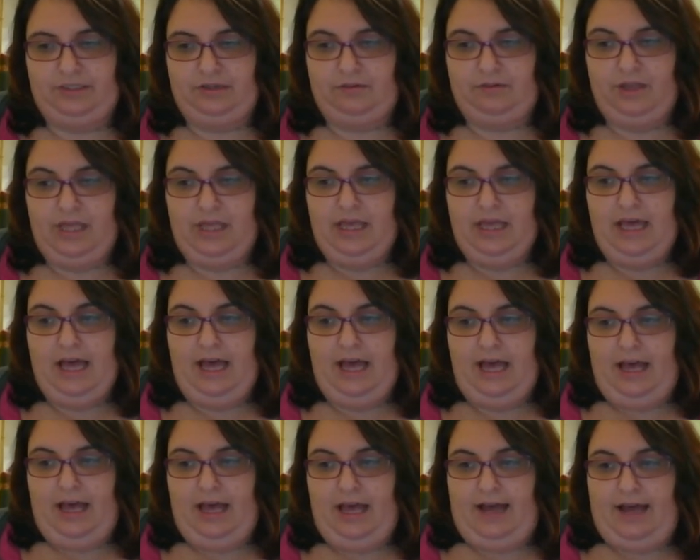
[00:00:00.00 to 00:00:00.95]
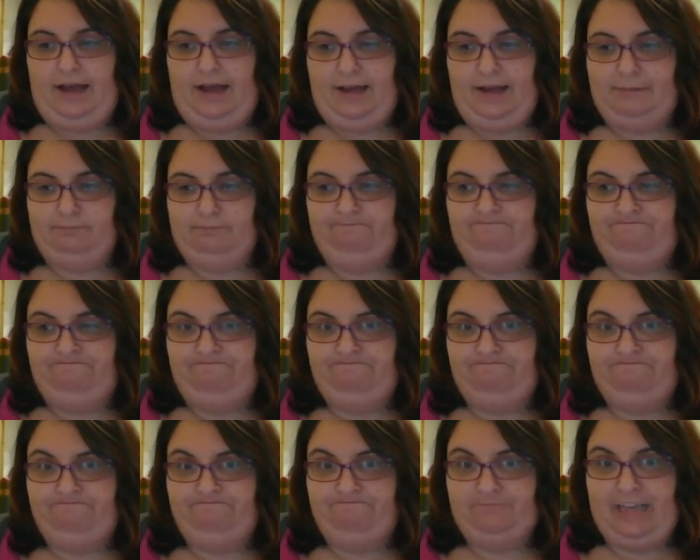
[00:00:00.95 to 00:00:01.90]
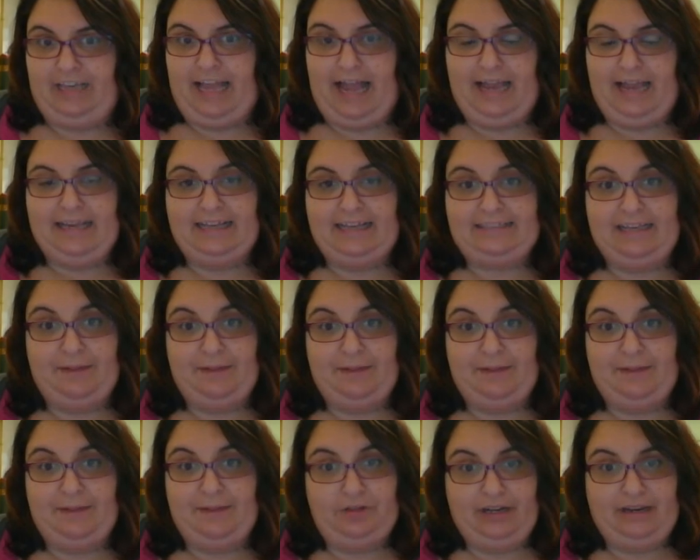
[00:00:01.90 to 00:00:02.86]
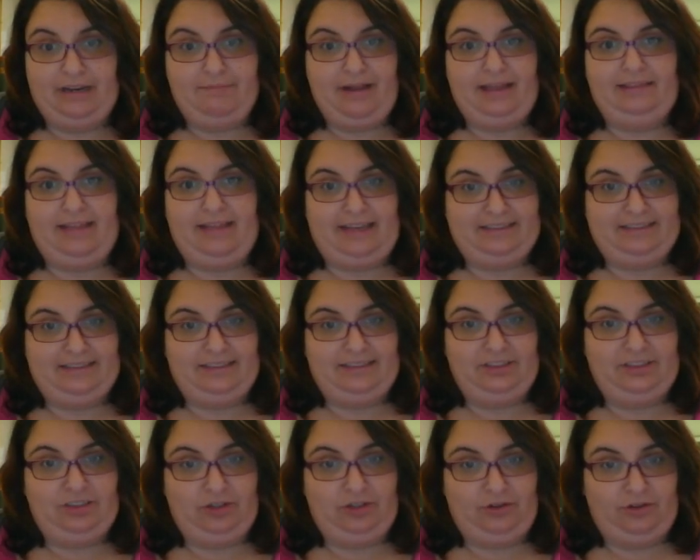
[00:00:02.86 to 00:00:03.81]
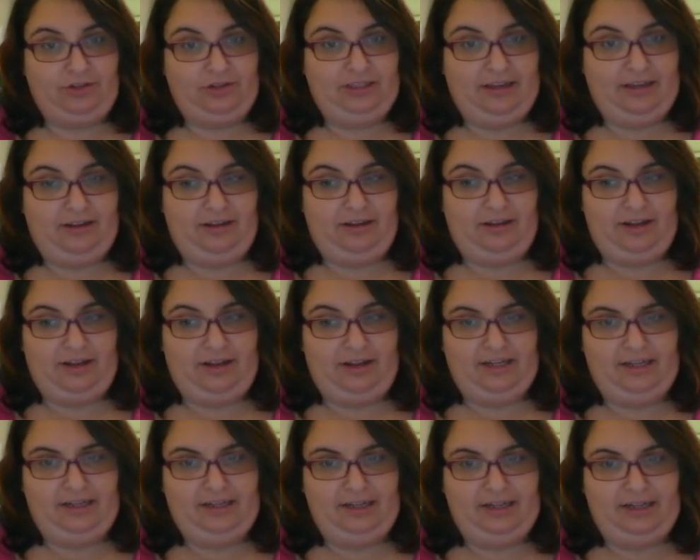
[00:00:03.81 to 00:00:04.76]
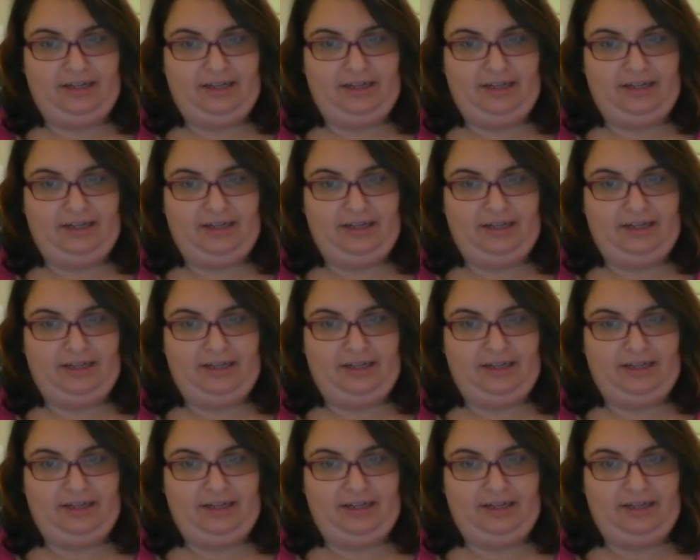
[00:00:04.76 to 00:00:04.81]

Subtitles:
So I guess I'm learning my lessons early on,